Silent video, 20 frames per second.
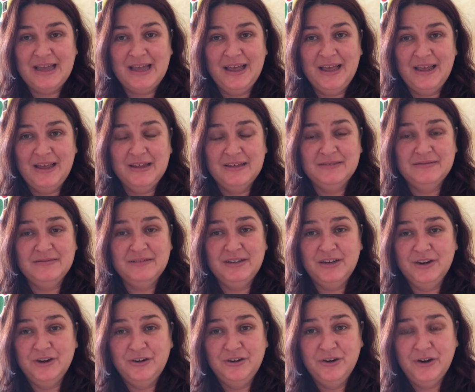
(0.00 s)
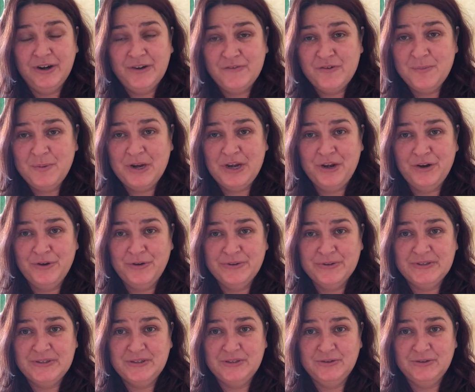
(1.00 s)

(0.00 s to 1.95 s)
not everybody knows